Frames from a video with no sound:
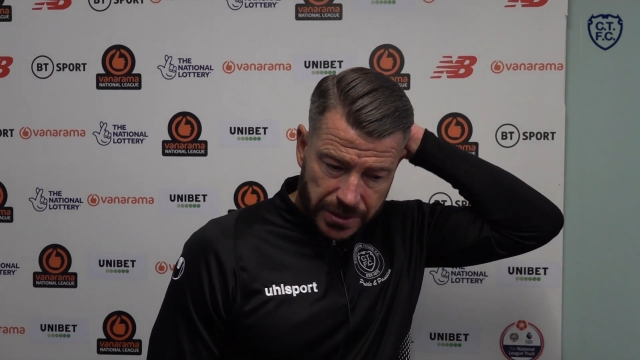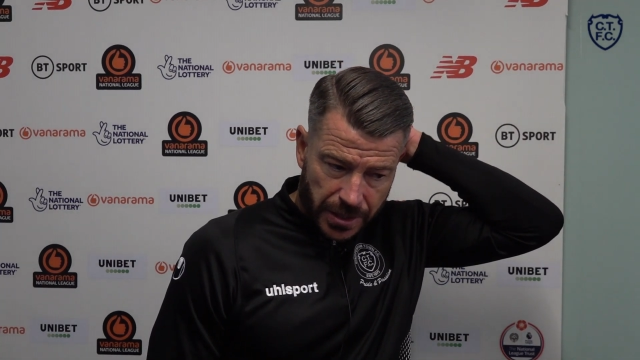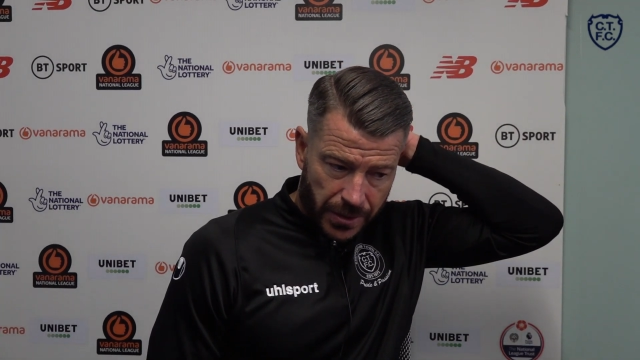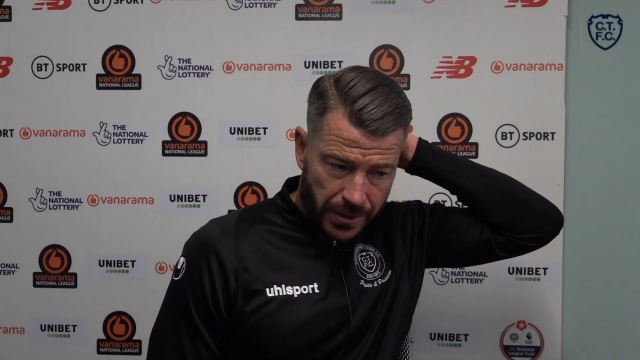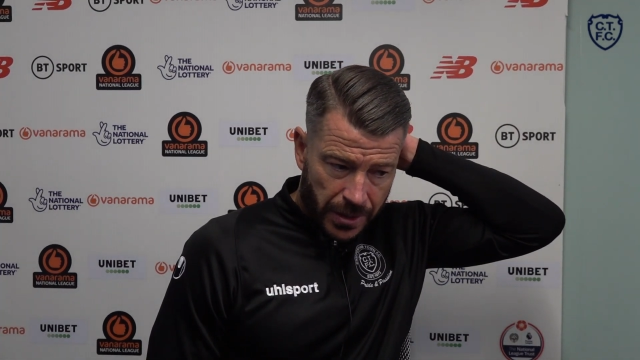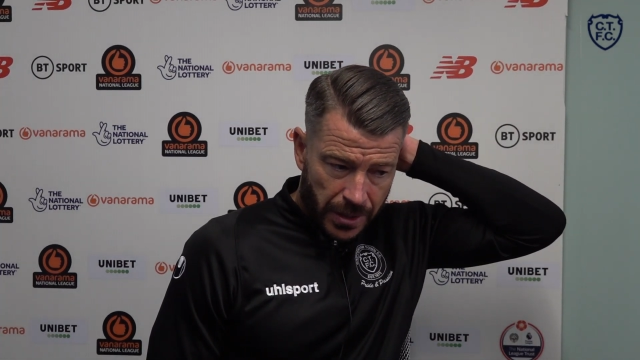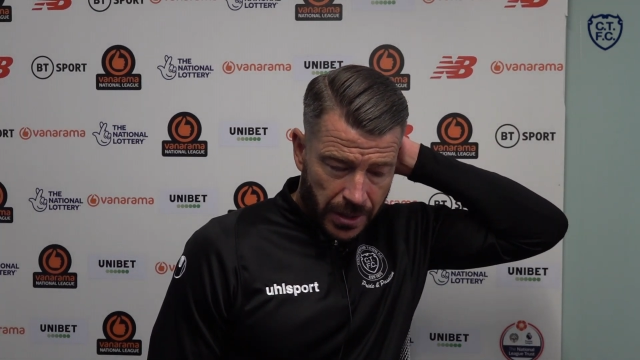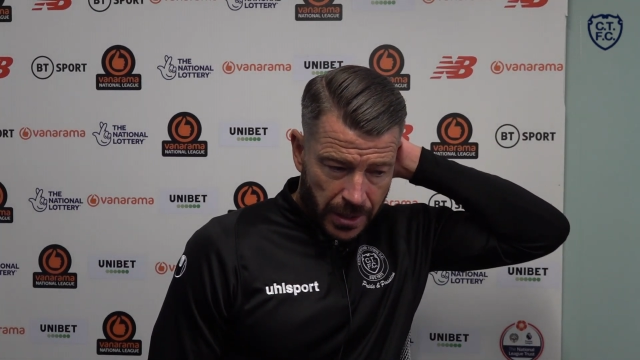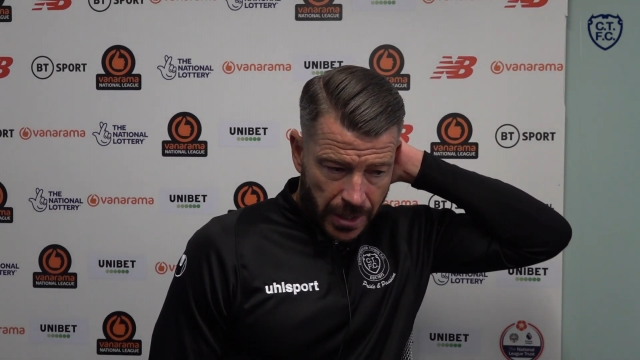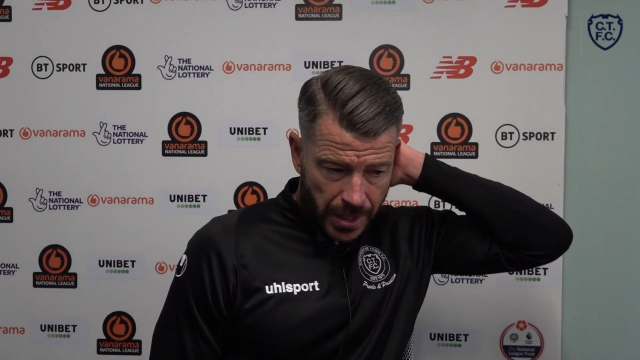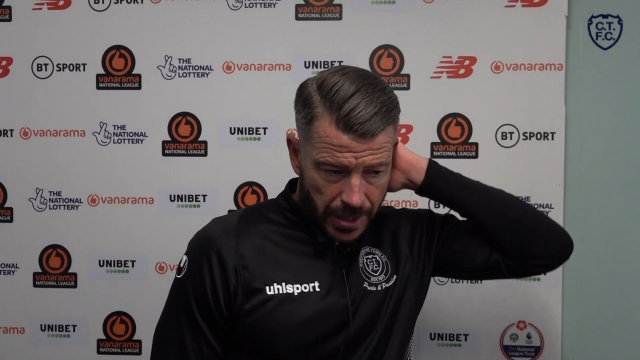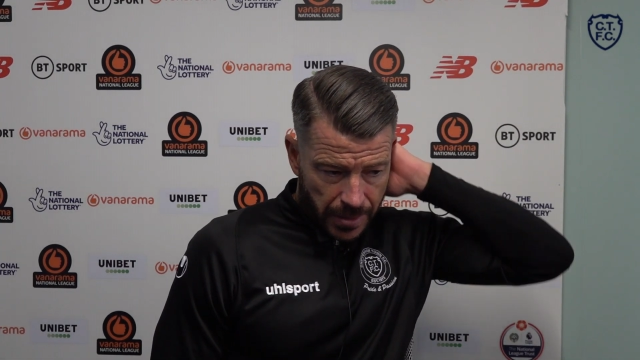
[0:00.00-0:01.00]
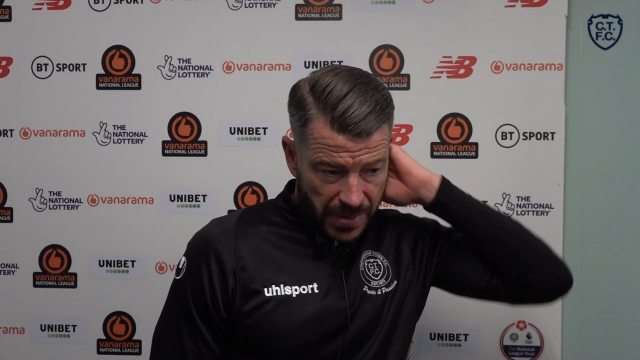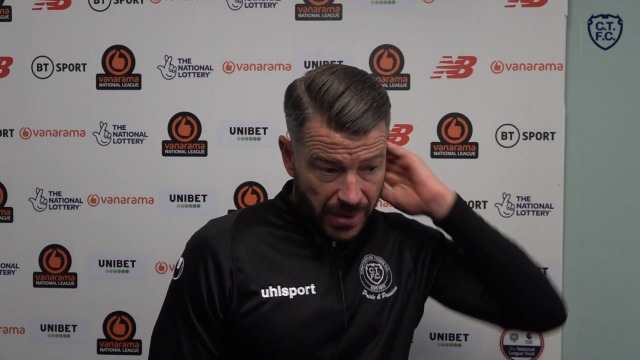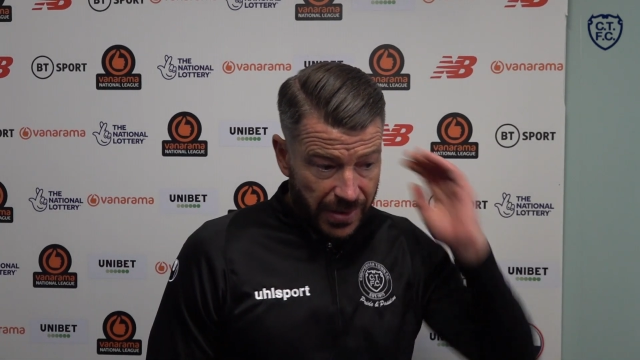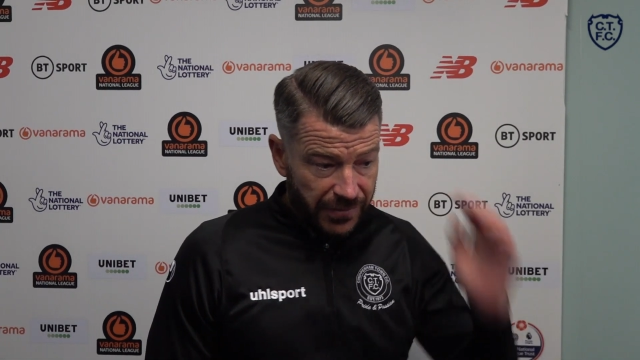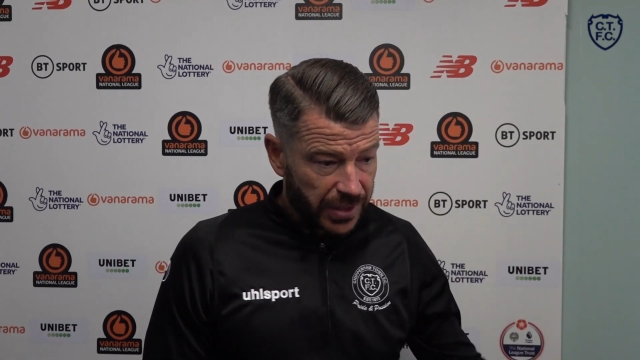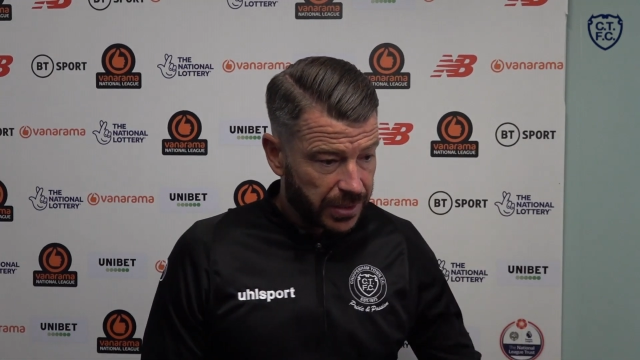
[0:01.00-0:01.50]
So, um,
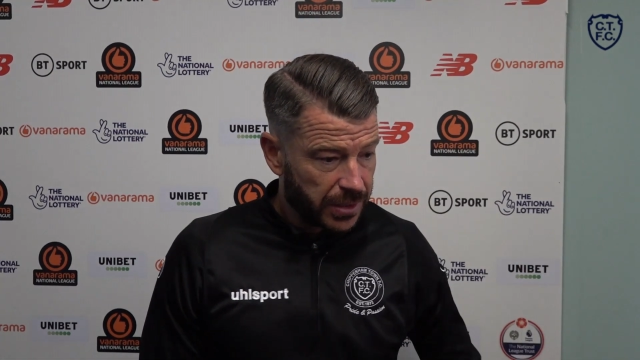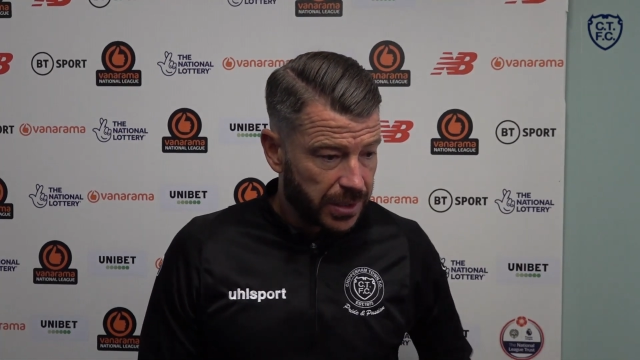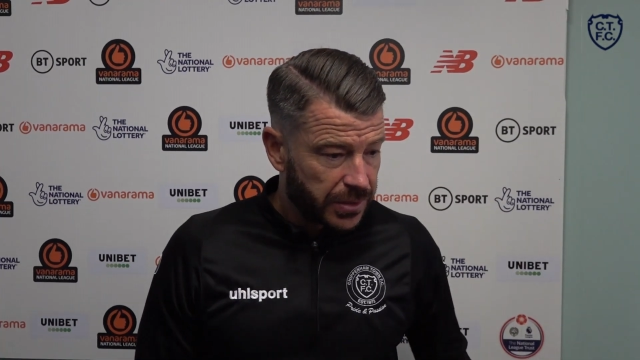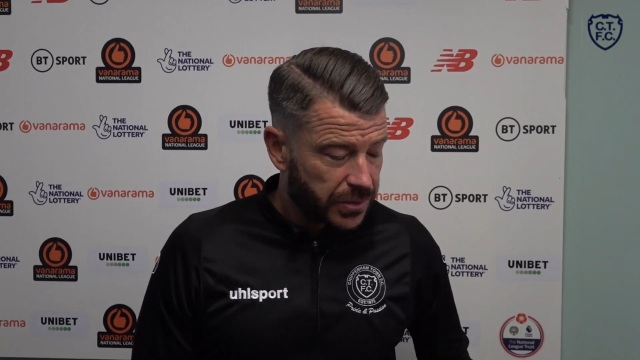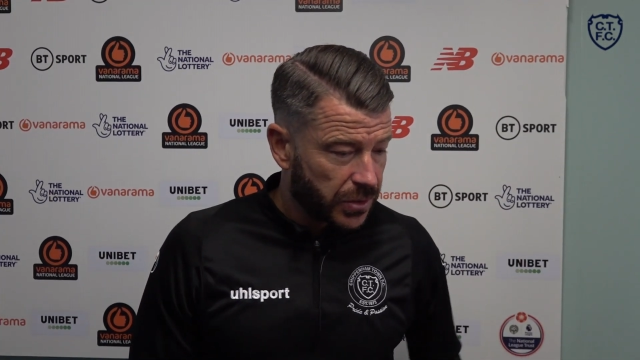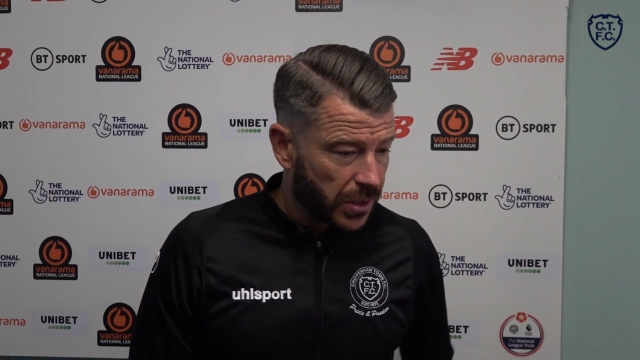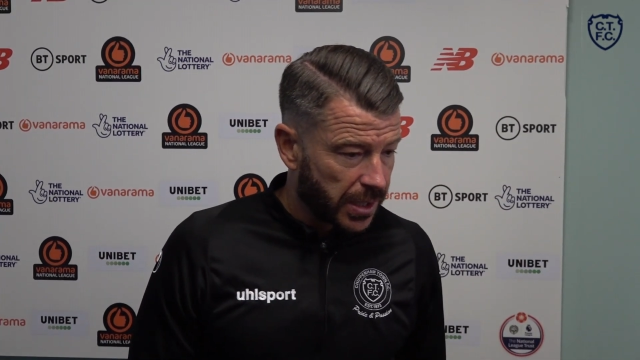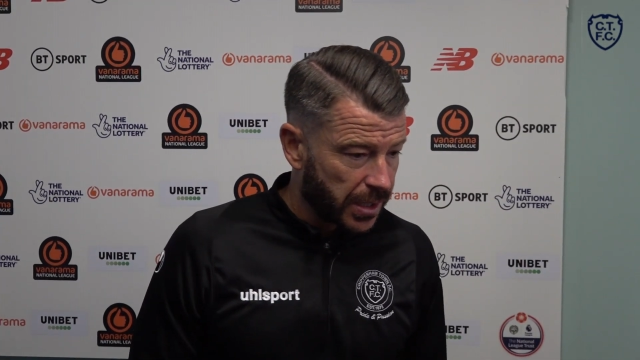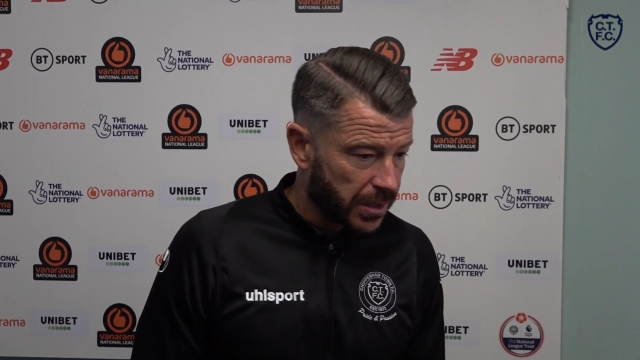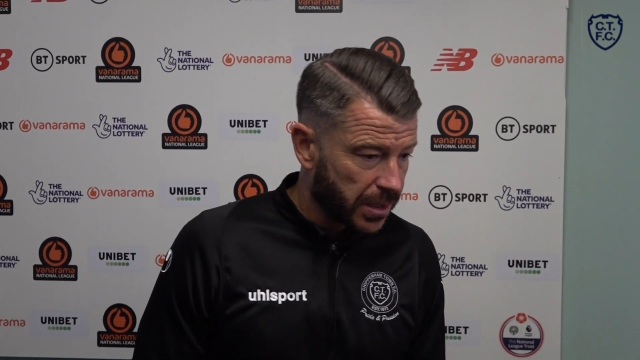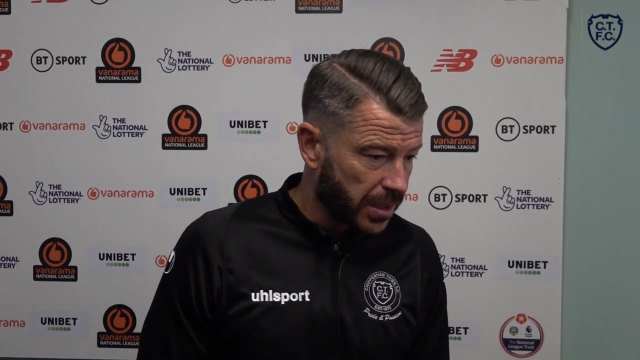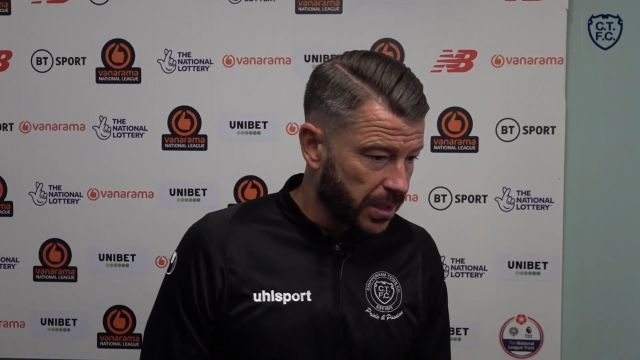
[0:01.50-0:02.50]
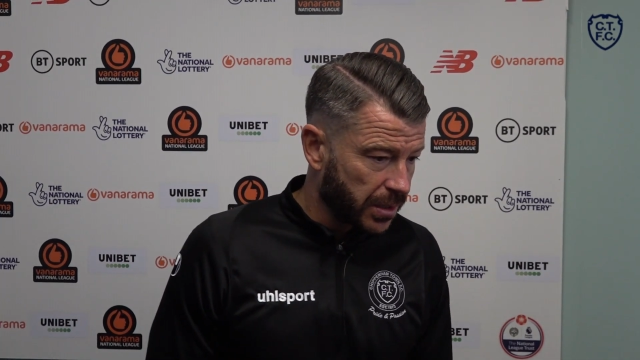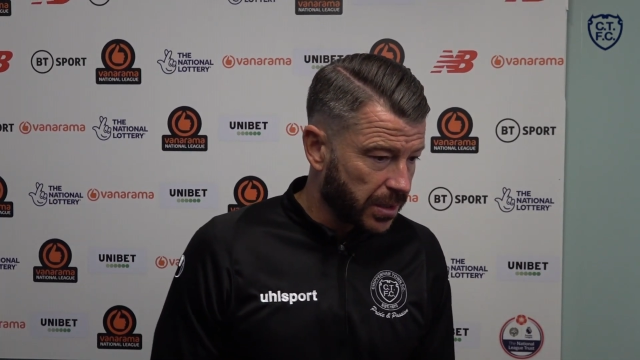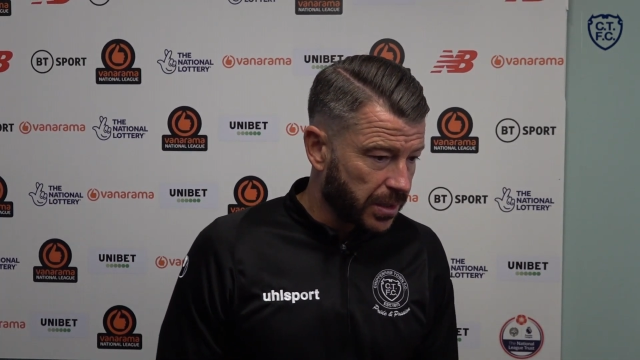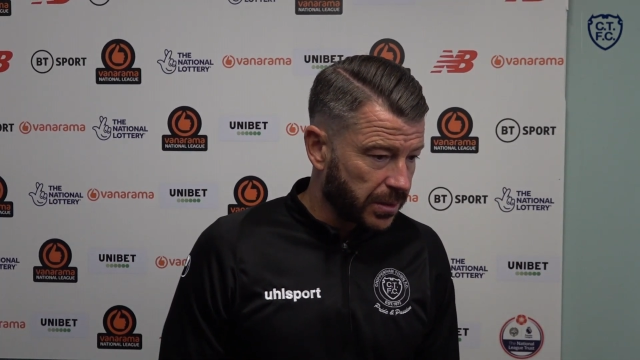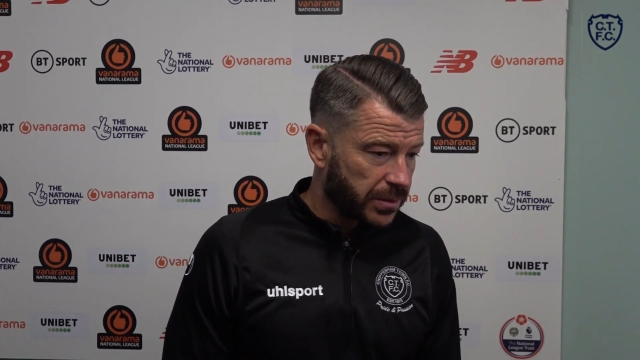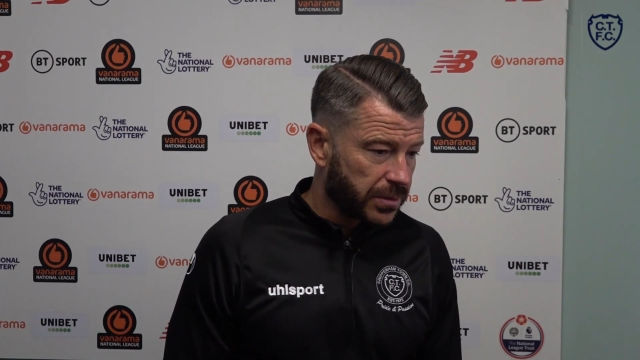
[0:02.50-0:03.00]
however, he's got a,
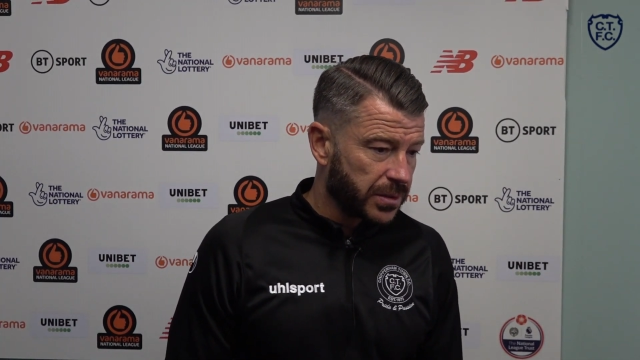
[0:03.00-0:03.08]
a, a,